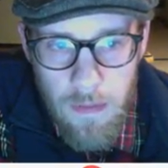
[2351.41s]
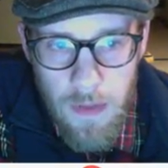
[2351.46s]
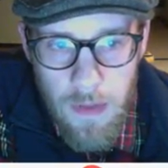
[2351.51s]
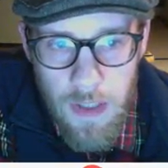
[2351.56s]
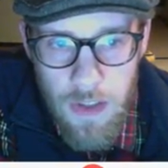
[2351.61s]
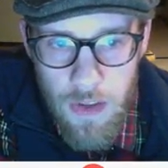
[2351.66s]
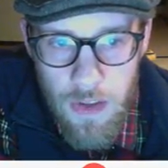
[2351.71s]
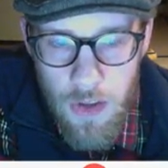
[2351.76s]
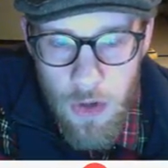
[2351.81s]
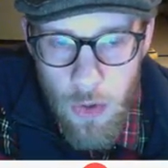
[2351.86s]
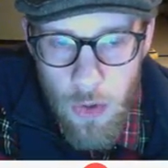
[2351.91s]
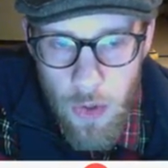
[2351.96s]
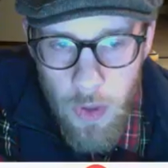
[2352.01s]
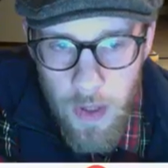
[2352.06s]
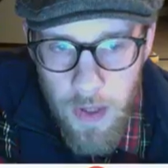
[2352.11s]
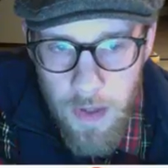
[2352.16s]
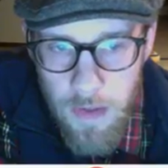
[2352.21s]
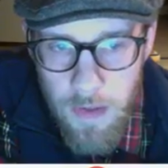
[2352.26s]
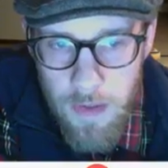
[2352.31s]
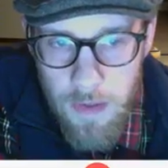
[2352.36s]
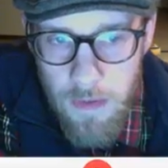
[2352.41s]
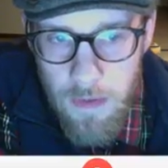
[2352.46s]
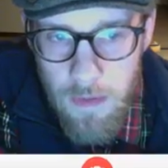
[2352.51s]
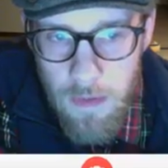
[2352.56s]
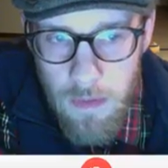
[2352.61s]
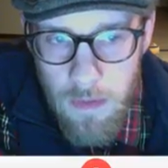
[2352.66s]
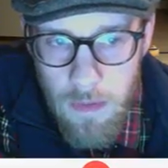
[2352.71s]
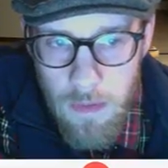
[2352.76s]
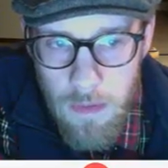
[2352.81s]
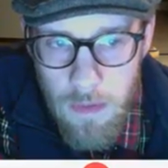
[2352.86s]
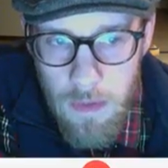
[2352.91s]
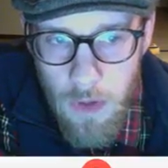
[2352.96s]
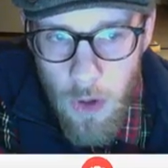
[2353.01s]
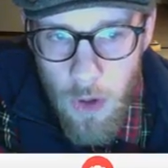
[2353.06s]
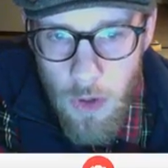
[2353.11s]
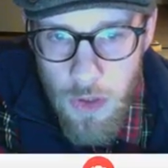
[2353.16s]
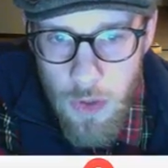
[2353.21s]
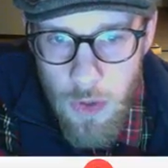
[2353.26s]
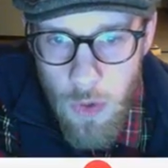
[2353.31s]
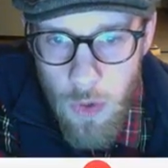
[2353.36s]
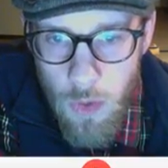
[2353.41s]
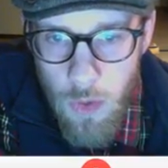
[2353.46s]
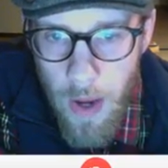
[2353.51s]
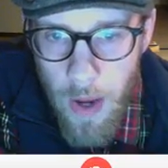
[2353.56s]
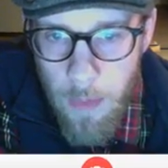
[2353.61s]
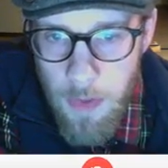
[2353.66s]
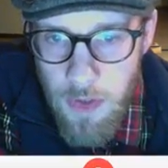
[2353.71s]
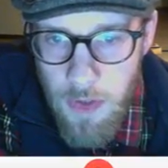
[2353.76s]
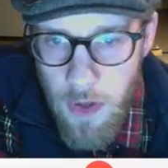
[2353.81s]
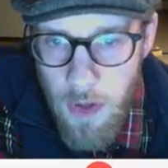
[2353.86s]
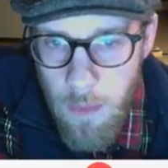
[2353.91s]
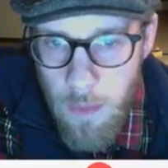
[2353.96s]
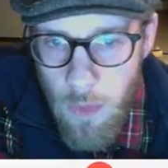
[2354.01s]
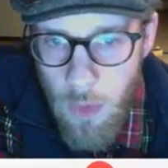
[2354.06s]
is in the nucleus, goes to a ribosome.